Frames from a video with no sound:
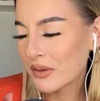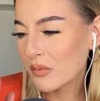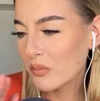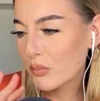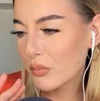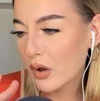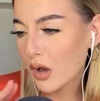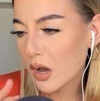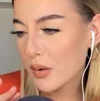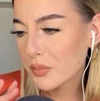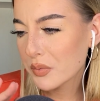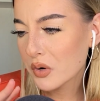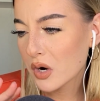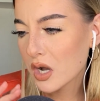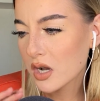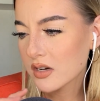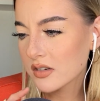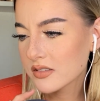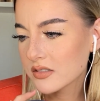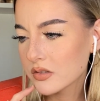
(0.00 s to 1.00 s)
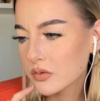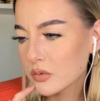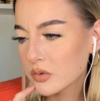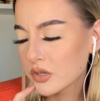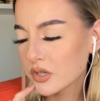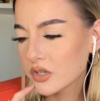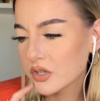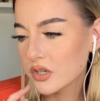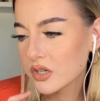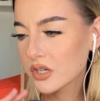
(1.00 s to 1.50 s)
Pop rocks or
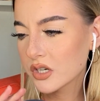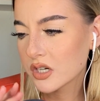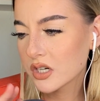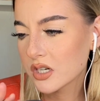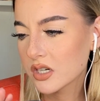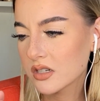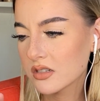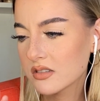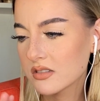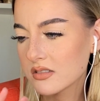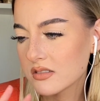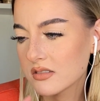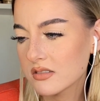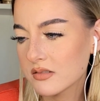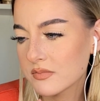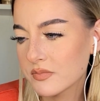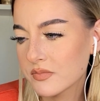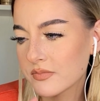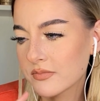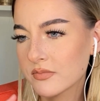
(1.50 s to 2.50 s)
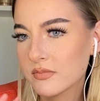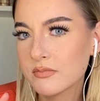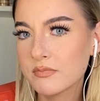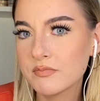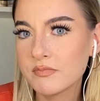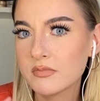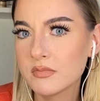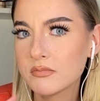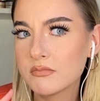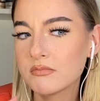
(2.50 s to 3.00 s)
nerds?
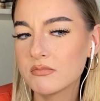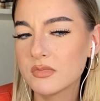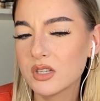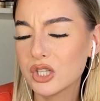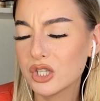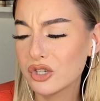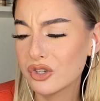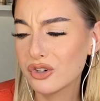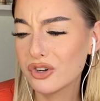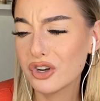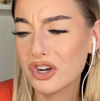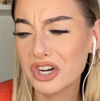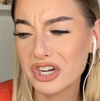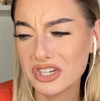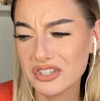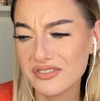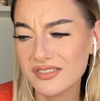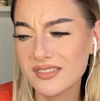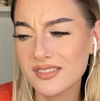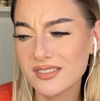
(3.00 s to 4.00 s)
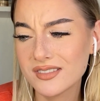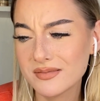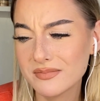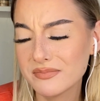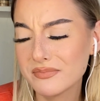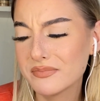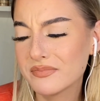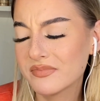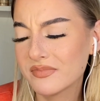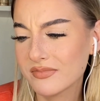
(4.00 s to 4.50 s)
Nerds.
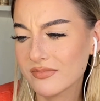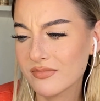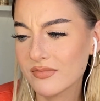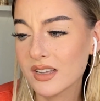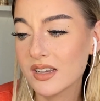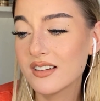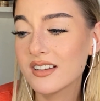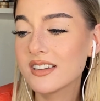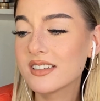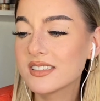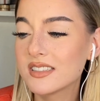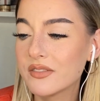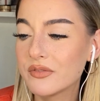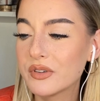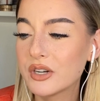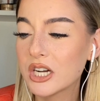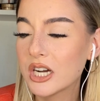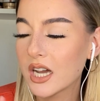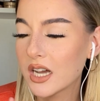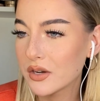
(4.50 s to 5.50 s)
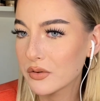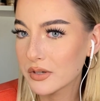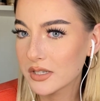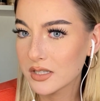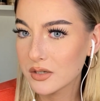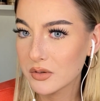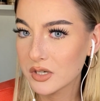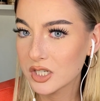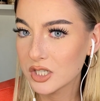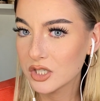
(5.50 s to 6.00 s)
Except for I really
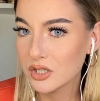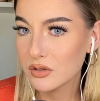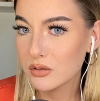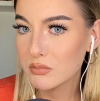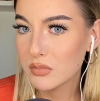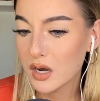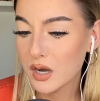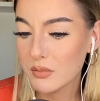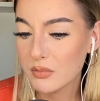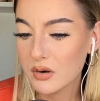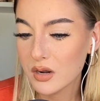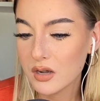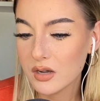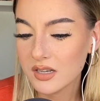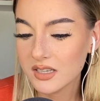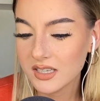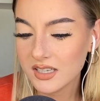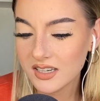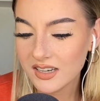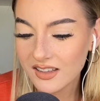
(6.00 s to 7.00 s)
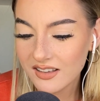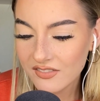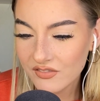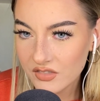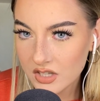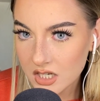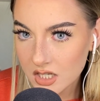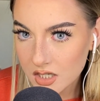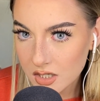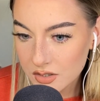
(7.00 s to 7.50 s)
want to do a pop rock eating
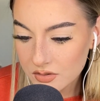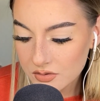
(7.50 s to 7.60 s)
video.